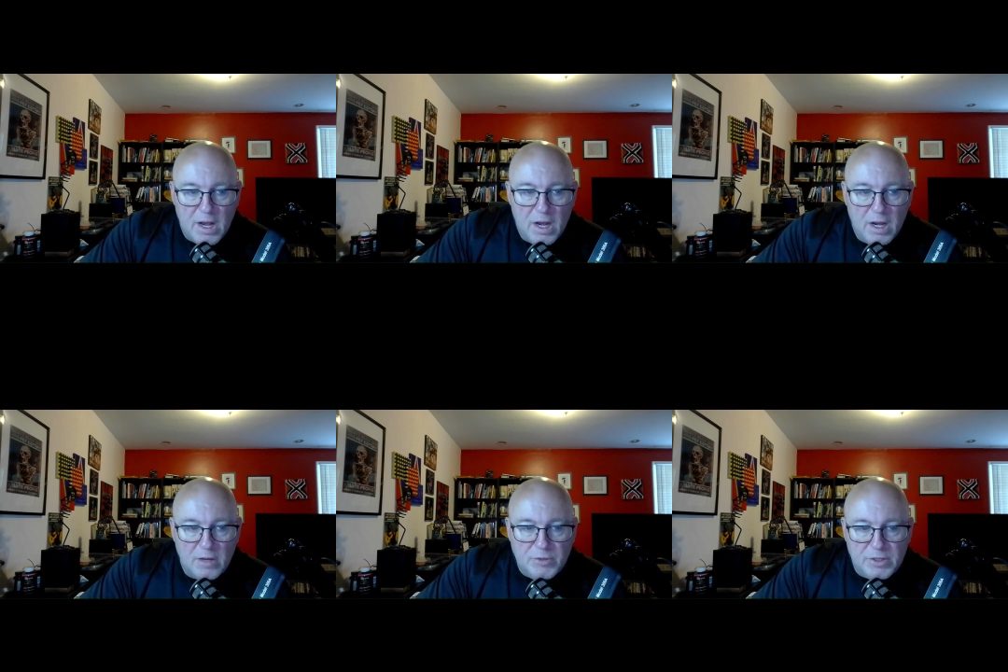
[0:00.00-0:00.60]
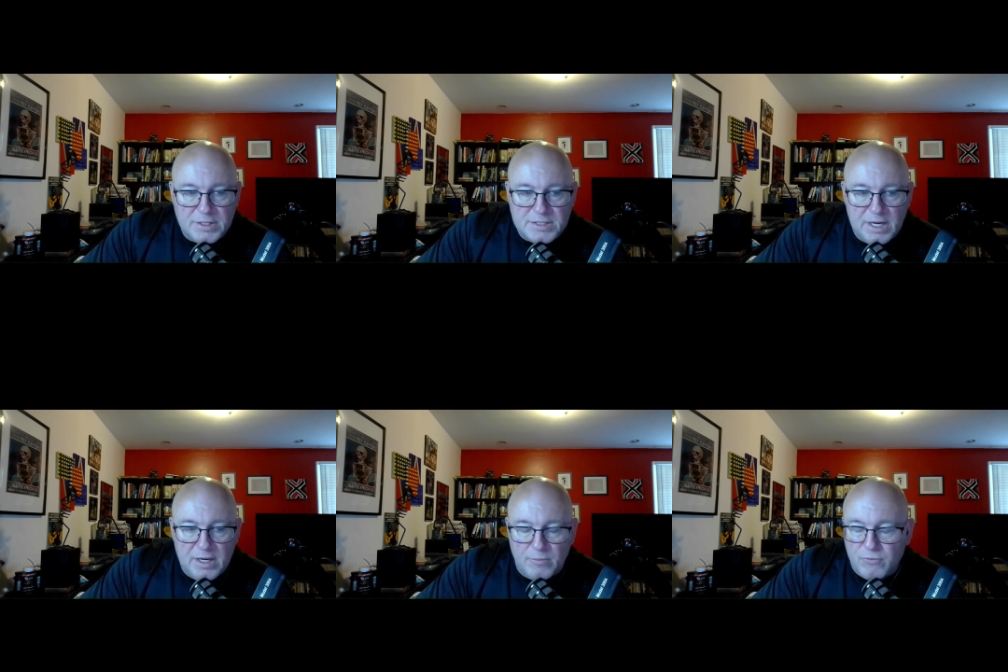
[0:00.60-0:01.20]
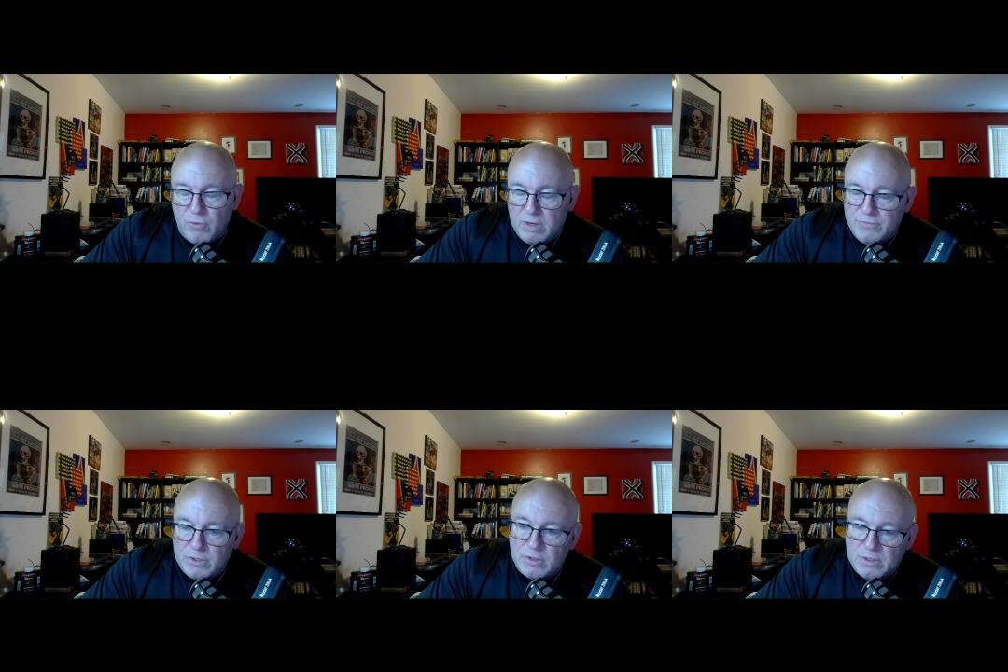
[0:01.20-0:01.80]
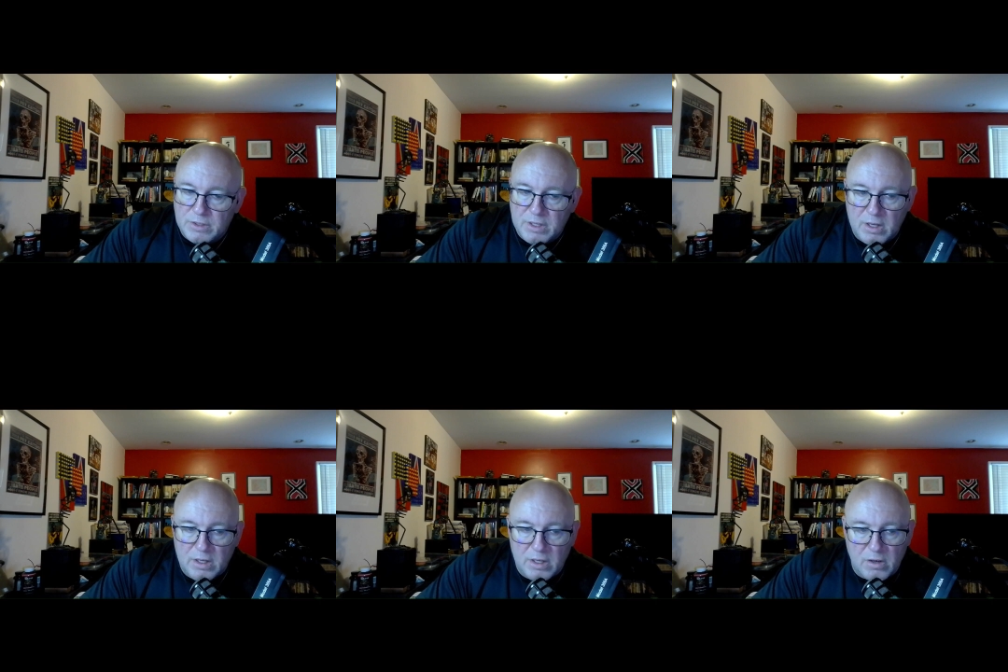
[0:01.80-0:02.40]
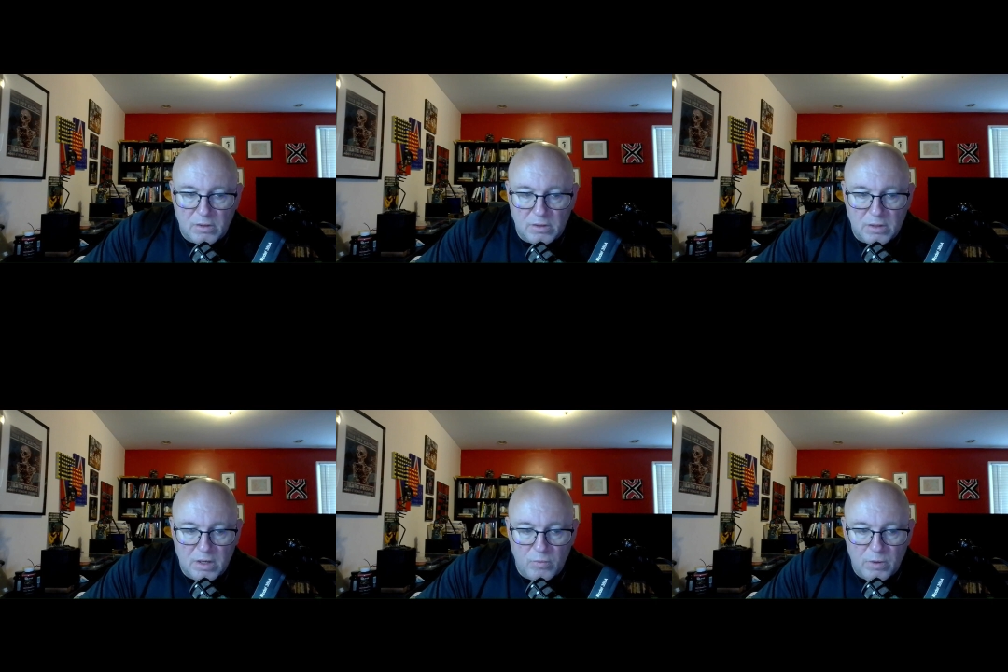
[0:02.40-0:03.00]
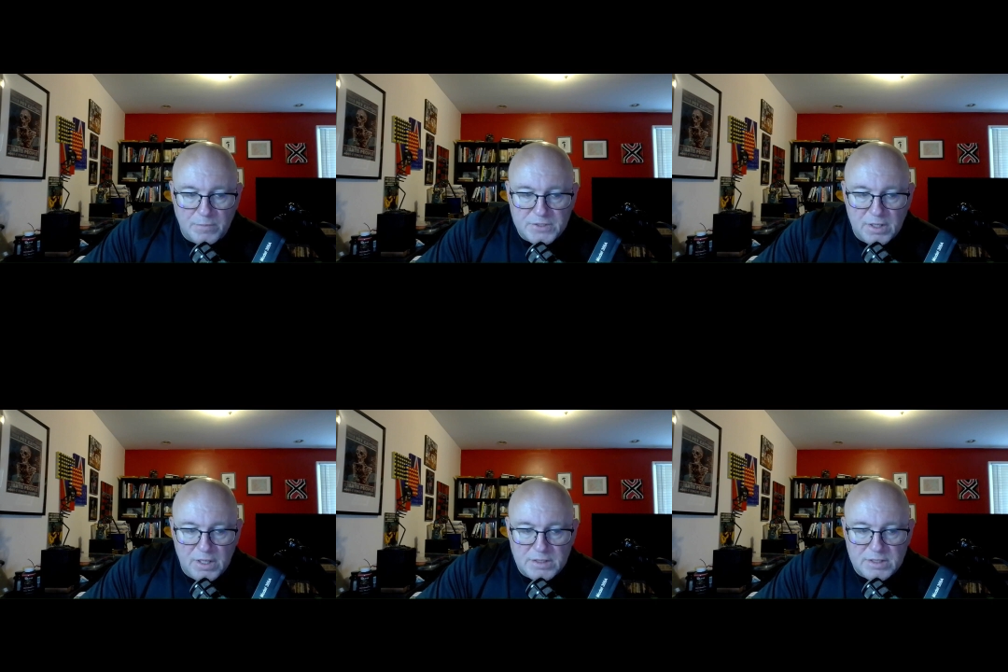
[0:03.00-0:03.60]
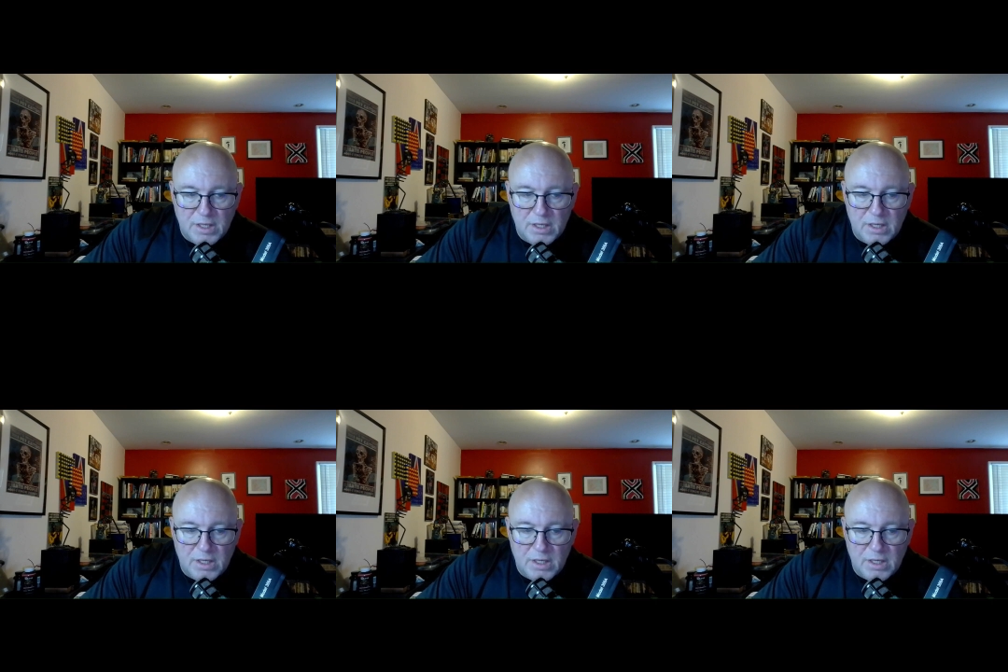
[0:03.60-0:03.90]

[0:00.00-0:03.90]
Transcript: You can sign up for it if you go to our website.